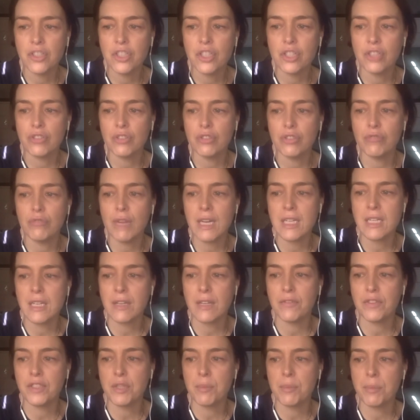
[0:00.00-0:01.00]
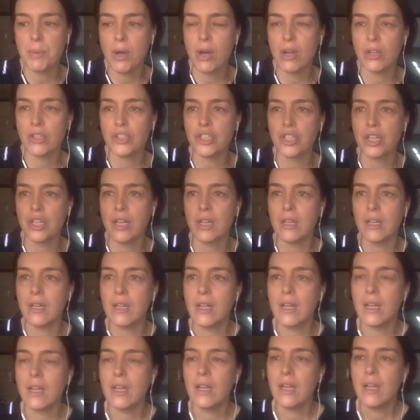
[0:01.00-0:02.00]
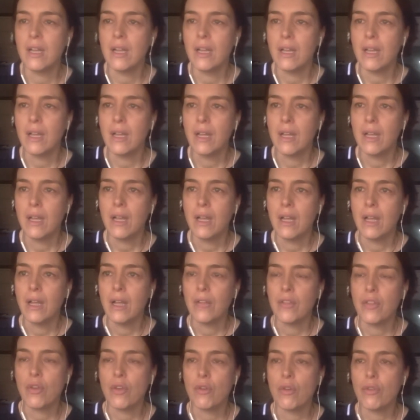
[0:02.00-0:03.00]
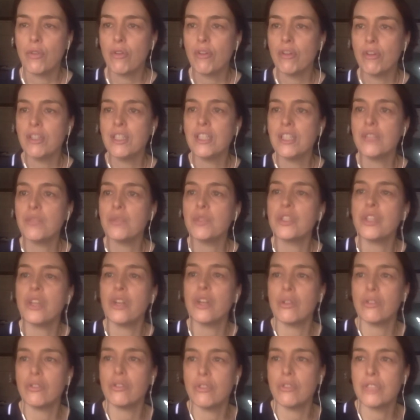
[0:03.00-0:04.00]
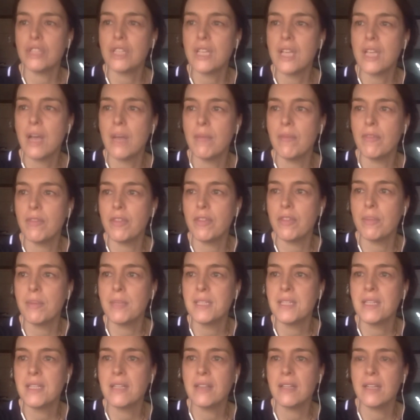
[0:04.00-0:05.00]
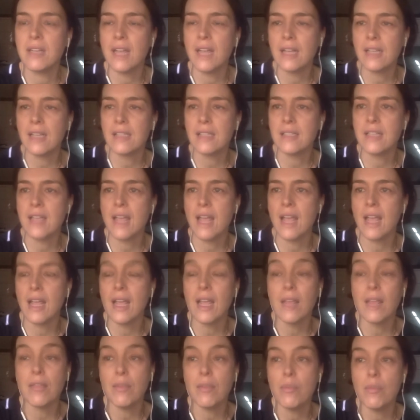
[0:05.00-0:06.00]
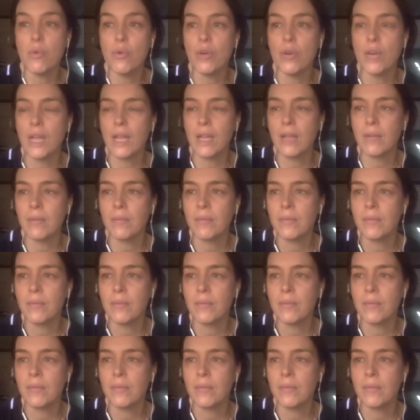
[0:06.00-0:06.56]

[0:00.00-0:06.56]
children ready for departure. The authorities were told not to come for them until the next day in the morning.